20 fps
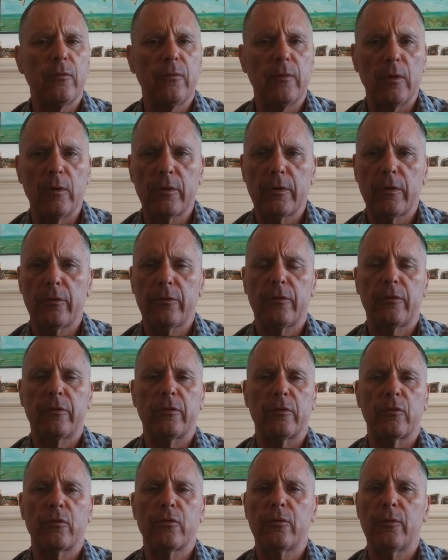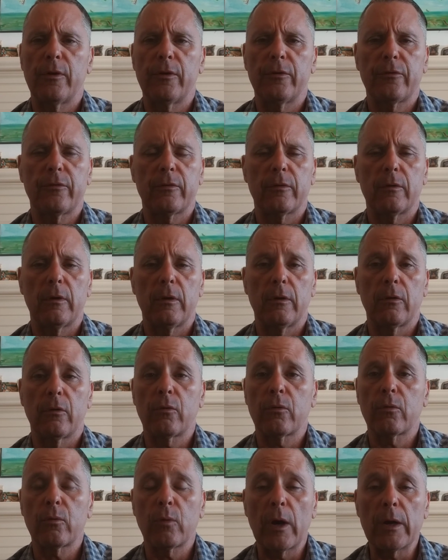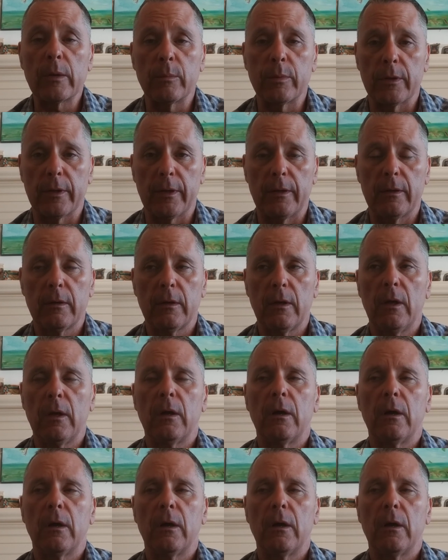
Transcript: focus has increased incredibly.